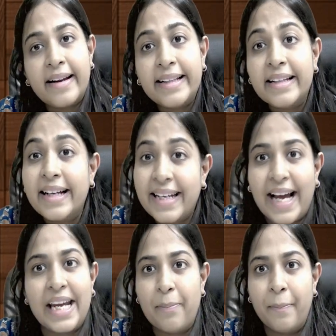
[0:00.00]
the
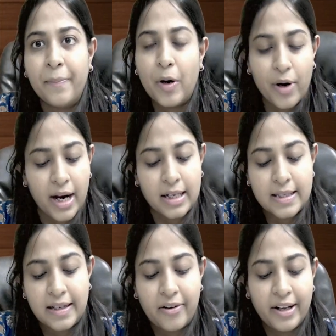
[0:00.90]
time, okay,
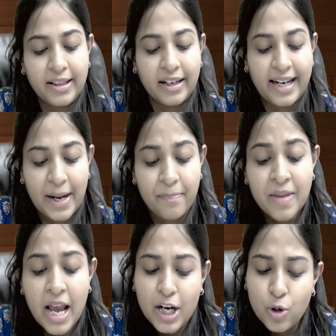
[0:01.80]
considering the time,
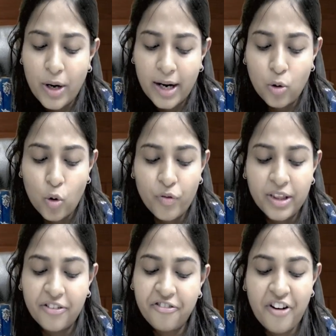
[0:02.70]
you can go with the
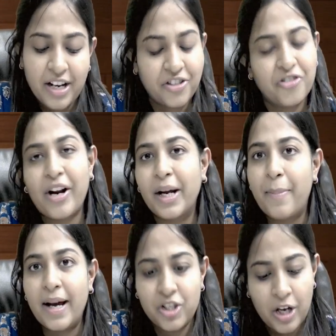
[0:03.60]
fast track batch.
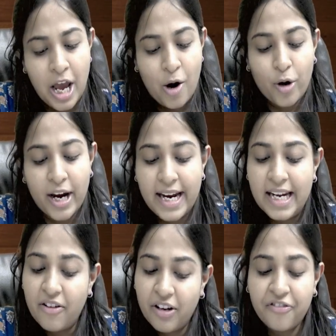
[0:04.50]
Okay, in
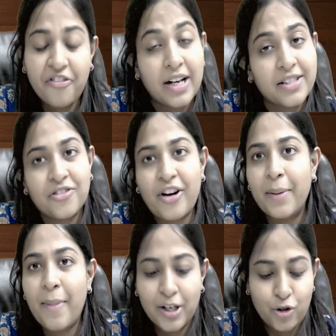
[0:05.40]
our fast track
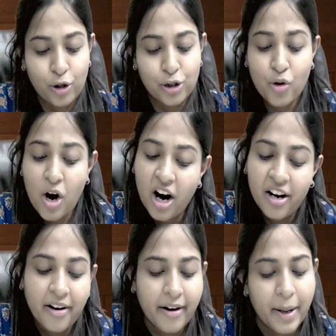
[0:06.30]
batch also,
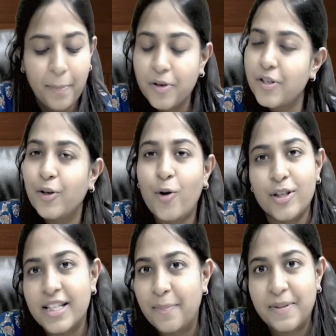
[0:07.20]
100%
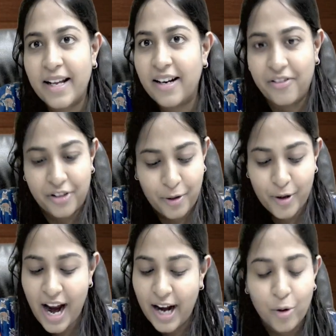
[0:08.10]
concepts are covered. Okay, I
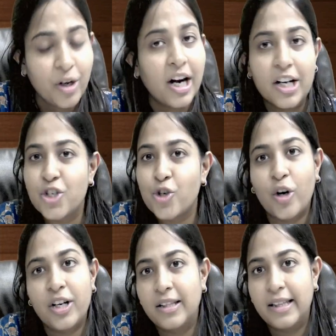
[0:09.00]
don't cut short
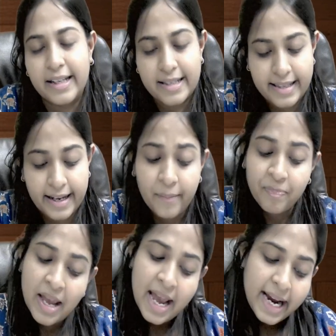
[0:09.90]
things there.
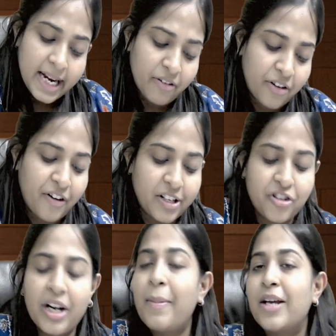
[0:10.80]
In our fast track
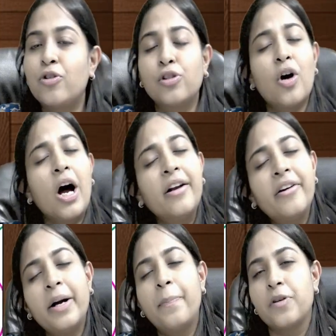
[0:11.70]
batch also,
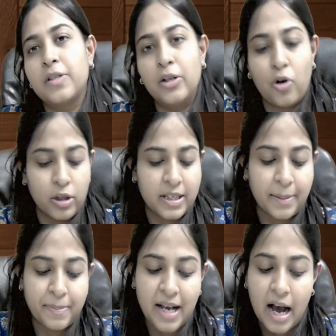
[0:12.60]
100% concepts
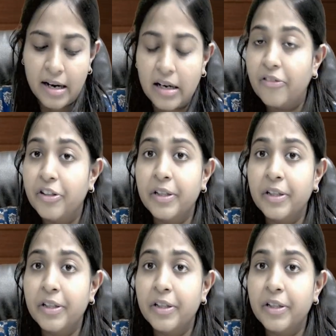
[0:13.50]
are covered.